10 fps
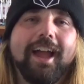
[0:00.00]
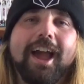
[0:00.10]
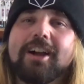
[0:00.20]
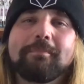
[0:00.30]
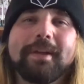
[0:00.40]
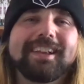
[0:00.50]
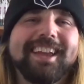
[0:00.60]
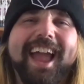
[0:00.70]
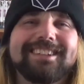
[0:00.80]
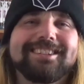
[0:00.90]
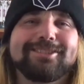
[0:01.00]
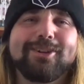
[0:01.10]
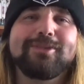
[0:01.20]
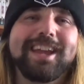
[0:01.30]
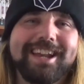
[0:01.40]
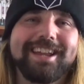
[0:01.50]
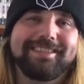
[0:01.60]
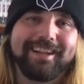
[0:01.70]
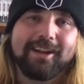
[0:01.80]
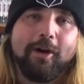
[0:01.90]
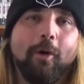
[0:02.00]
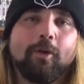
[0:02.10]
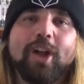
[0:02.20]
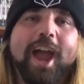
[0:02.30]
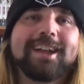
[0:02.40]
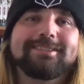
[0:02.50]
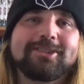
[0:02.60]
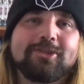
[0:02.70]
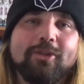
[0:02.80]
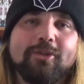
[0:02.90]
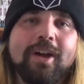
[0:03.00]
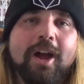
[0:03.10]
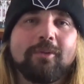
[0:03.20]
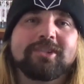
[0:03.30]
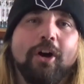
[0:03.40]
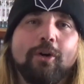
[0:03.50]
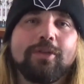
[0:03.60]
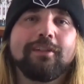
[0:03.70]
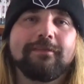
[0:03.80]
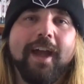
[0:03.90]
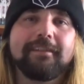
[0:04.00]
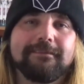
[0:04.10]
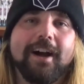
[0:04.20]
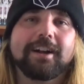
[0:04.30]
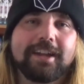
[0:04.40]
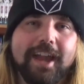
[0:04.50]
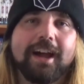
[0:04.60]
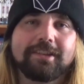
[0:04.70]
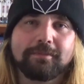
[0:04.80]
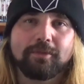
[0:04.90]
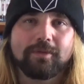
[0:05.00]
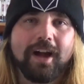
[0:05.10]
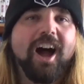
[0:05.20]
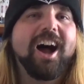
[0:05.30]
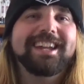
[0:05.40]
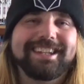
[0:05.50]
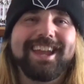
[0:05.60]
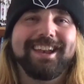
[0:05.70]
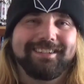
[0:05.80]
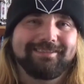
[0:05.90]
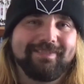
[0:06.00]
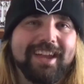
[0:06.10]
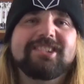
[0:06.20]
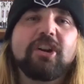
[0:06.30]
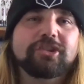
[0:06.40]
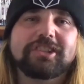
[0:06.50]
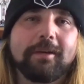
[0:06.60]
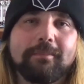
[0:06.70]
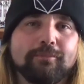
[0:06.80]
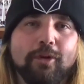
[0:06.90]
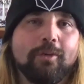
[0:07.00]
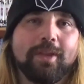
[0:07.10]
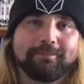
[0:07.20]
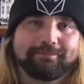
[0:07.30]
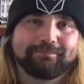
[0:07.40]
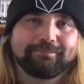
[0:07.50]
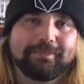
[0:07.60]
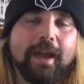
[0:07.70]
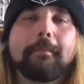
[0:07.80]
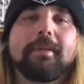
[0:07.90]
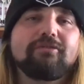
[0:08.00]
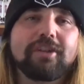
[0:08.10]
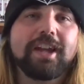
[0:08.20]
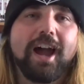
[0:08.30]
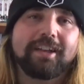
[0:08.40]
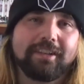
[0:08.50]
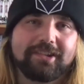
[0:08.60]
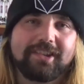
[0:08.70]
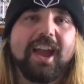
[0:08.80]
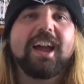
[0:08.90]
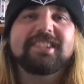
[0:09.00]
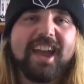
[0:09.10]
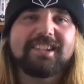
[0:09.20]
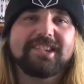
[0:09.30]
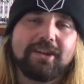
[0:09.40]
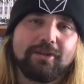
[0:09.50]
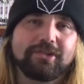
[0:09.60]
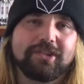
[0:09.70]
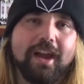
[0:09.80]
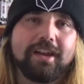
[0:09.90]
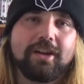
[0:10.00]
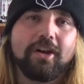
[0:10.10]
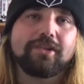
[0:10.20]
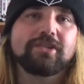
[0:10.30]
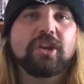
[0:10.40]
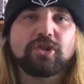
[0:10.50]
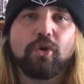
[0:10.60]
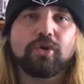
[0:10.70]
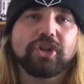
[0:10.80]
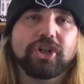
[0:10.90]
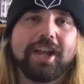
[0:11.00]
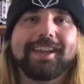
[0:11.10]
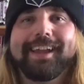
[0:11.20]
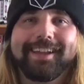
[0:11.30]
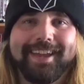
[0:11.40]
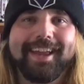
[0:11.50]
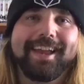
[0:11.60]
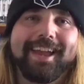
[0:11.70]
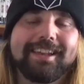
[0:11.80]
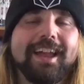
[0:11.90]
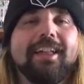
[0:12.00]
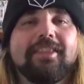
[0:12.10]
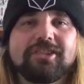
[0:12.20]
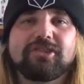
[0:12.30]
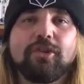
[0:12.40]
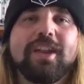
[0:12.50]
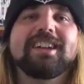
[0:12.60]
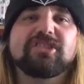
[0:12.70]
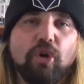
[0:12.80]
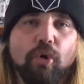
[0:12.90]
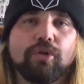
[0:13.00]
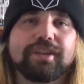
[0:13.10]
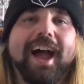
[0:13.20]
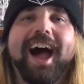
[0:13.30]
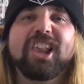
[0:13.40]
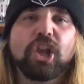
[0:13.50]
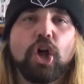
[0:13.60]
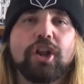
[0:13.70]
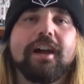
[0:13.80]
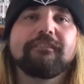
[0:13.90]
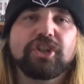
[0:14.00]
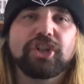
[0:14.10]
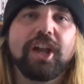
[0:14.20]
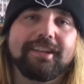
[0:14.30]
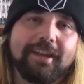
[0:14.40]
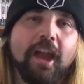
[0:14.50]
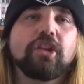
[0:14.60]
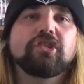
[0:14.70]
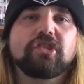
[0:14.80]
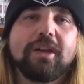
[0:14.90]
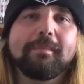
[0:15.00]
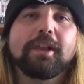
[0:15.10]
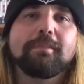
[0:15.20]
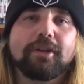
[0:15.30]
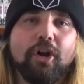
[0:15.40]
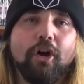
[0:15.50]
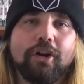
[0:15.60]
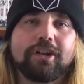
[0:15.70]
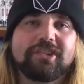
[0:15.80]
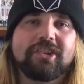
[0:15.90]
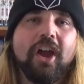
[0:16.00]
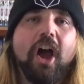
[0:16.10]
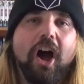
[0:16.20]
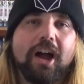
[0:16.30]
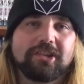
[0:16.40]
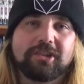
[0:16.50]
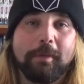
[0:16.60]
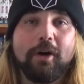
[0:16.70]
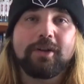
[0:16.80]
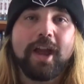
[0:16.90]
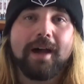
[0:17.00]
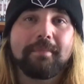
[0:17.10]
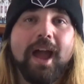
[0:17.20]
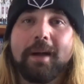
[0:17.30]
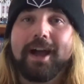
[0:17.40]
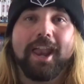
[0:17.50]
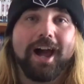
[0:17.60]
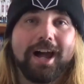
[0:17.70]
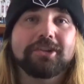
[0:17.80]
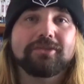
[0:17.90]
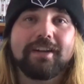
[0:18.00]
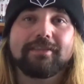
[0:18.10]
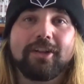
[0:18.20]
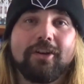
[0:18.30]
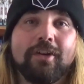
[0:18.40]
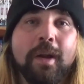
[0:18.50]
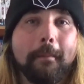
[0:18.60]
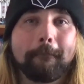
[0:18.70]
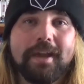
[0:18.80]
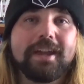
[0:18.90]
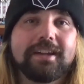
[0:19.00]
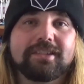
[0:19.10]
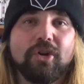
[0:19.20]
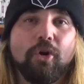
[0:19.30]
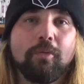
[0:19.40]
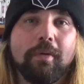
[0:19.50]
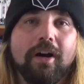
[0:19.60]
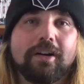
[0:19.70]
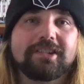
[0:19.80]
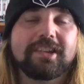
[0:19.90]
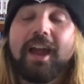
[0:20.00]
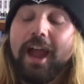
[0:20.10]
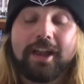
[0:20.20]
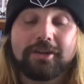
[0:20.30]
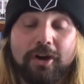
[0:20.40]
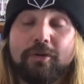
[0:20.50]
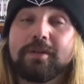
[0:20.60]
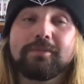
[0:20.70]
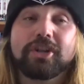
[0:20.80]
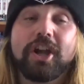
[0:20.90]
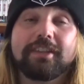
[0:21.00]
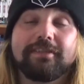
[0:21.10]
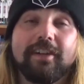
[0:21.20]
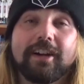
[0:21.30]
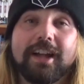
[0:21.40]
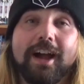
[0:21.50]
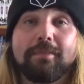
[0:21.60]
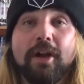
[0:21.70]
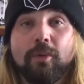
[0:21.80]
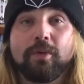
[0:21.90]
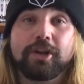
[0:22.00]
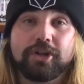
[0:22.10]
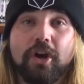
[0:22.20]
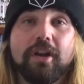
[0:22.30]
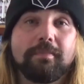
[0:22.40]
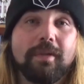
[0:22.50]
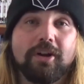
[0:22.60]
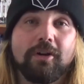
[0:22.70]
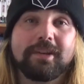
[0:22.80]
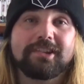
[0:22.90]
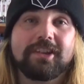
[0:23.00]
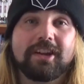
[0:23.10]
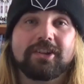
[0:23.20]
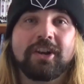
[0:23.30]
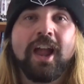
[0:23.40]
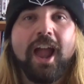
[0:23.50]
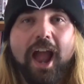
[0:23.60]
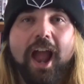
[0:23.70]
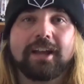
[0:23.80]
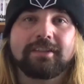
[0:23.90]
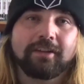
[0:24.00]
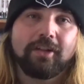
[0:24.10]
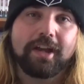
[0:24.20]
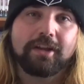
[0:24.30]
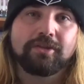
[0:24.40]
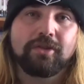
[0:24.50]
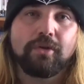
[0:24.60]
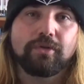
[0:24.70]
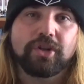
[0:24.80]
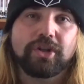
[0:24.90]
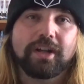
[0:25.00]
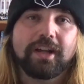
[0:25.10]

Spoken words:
And I barely had to do anything. All I had to do was hold the fat fuck accountable. I get it. He's got something wrong with him. But regardless, it's as the old saying goes, talk shit, get hit. This dude has talked a lot of shit simply because I spoke up about Hunter Avallone being a toolbox and told him to shut the fuck up when he showed up in my comment section acting like a douche.